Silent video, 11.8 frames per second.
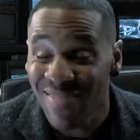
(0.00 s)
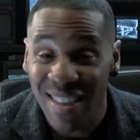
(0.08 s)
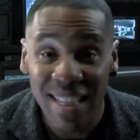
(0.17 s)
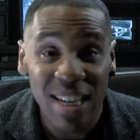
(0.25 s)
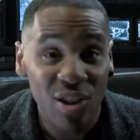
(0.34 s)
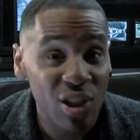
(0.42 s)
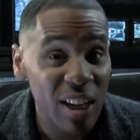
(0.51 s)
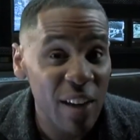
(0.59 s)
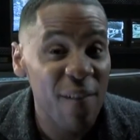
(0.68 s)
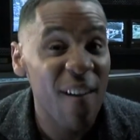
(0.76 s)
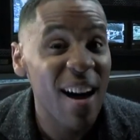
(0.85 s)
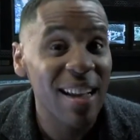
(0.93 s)
essentially
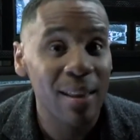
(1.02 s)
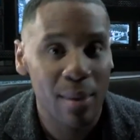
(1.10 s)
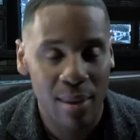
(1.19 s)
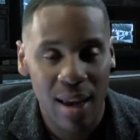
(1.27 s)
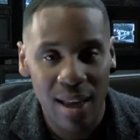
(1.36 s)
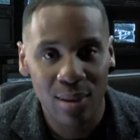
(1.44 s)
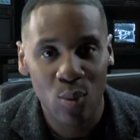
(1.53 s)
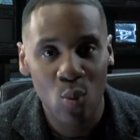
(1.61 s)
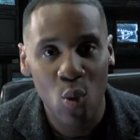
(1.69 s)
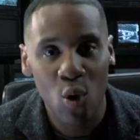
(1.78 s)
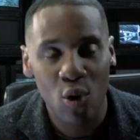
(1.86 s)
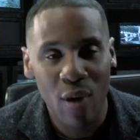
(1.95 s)
find things and
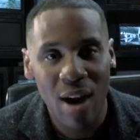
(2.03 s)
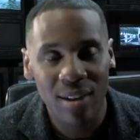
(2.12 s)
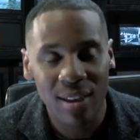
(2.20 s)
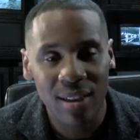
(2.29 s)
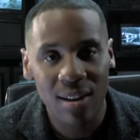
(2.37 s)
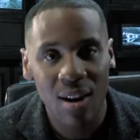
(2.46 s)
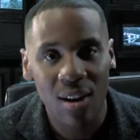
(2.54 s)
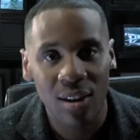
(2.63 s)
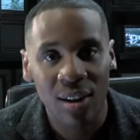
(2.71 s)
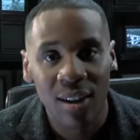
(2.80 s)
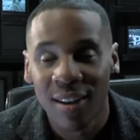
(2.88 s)
walk around in the dark,